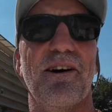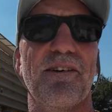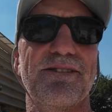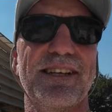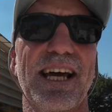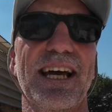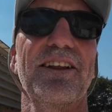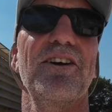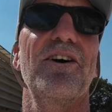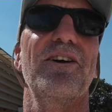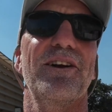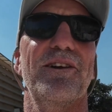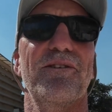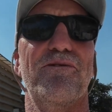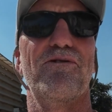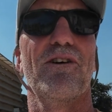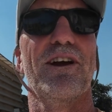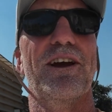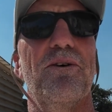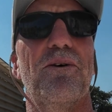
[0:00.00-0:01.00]
I've downloaded a
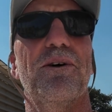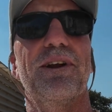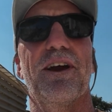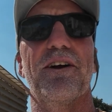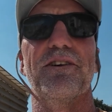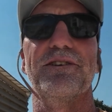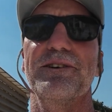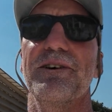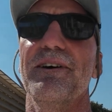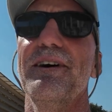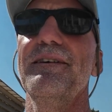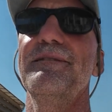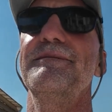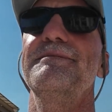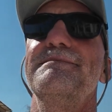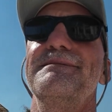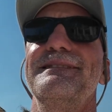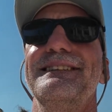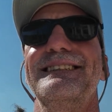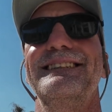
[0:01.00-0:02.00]
free audio tour,
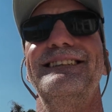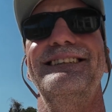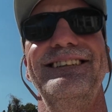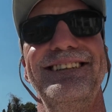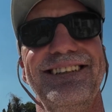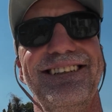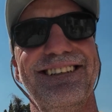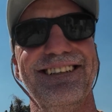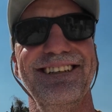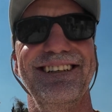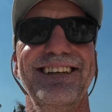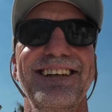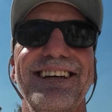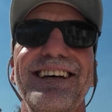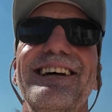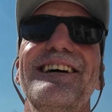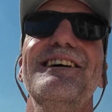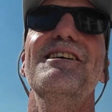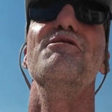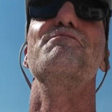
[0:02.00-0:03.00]

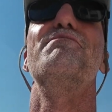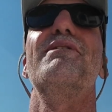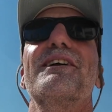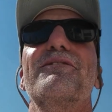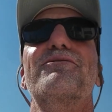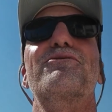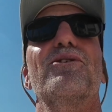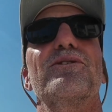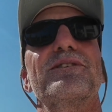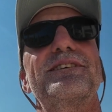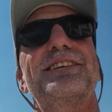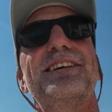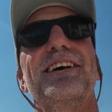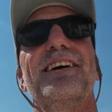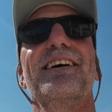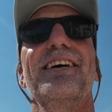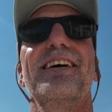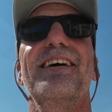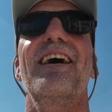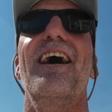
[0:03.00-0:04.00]
but of course
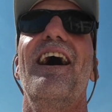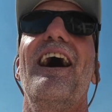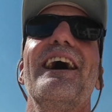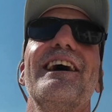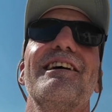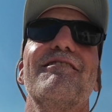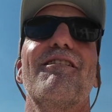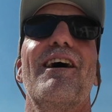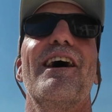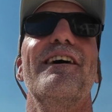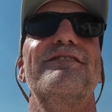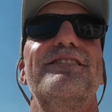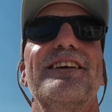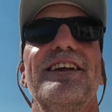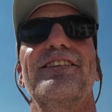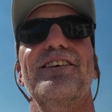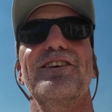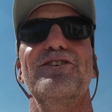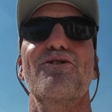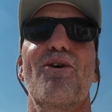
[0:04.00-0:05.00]
I arrived
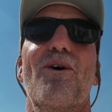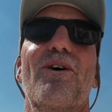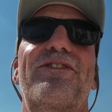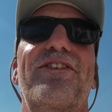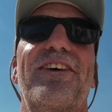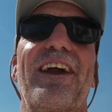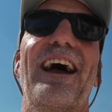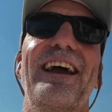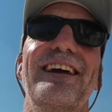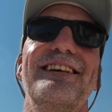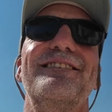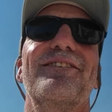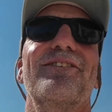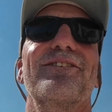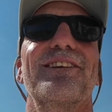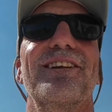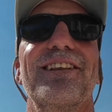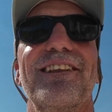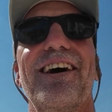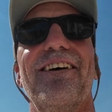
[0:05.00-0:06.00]
at the north gate,
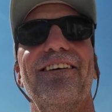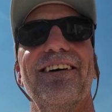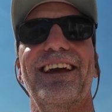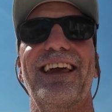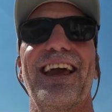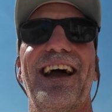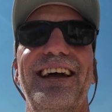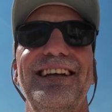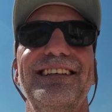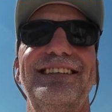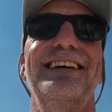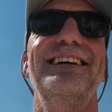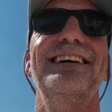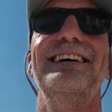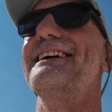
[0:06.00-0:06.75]
or the lower gate,